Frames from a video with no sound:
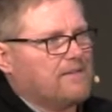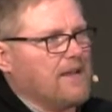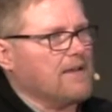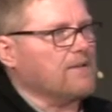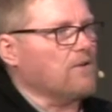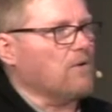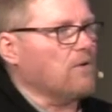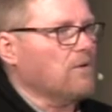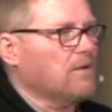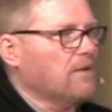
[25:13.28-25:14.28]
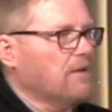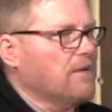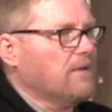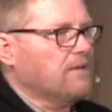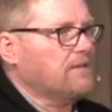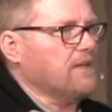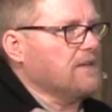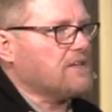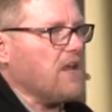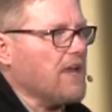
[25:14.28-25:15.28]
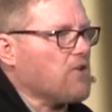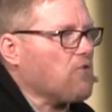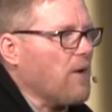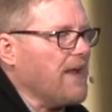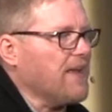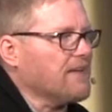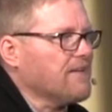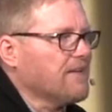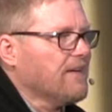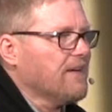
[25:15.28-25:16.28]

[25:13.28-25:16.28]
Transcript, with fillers: Daniel didn't take credit